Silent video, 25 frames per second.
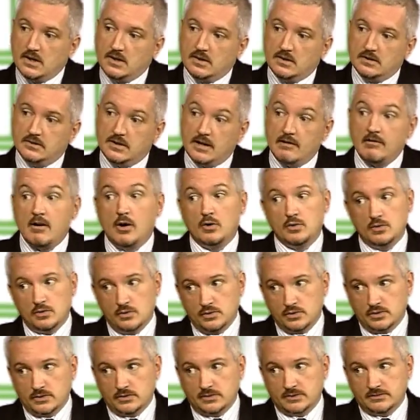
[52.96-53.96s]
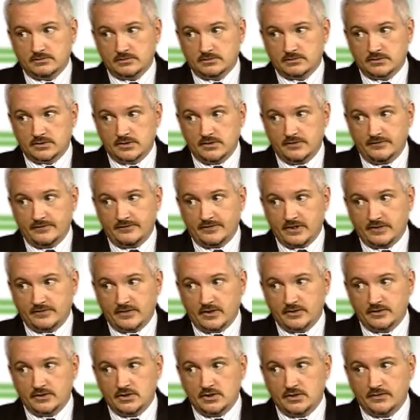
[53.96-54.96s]
There are all sorts of
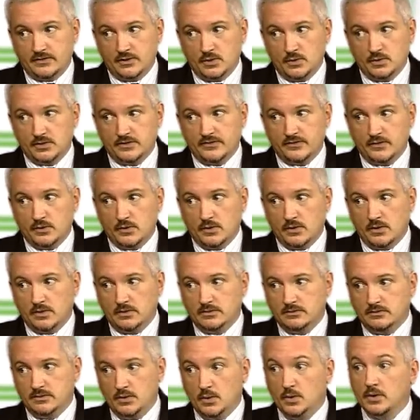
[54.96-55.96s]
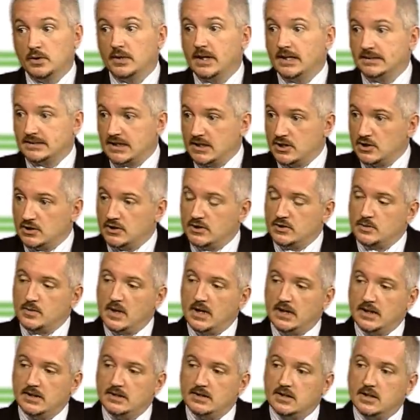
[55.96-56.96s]
advantages, of course, for the organisation as
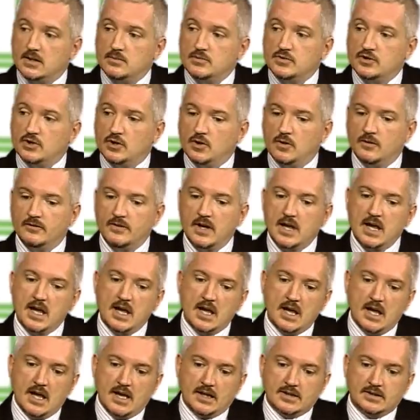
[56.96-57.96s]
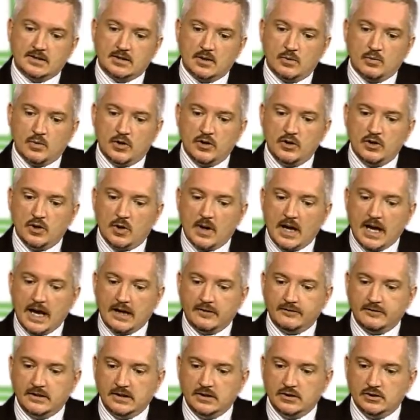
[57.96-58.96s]
well, in terms of someone not
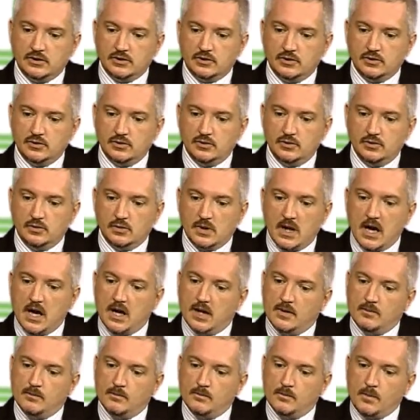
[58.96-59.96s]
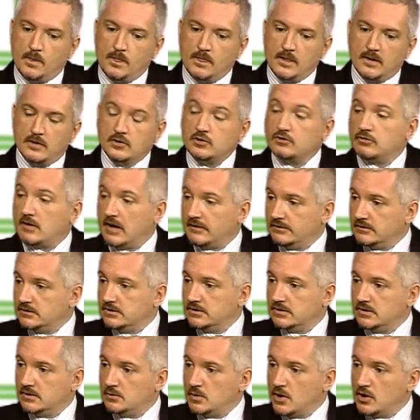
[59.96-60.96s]
having to travel
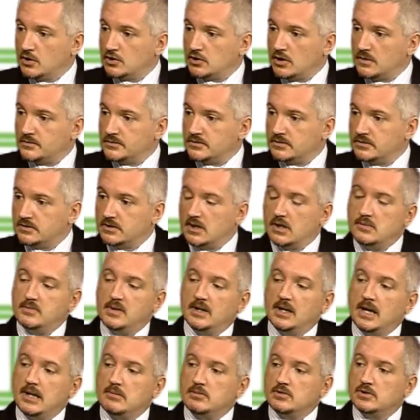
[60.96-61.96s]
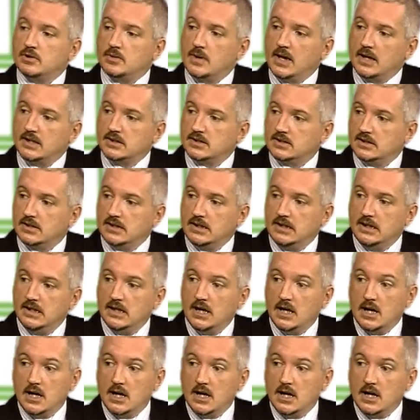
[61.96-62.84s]
to workshops, so being able to actually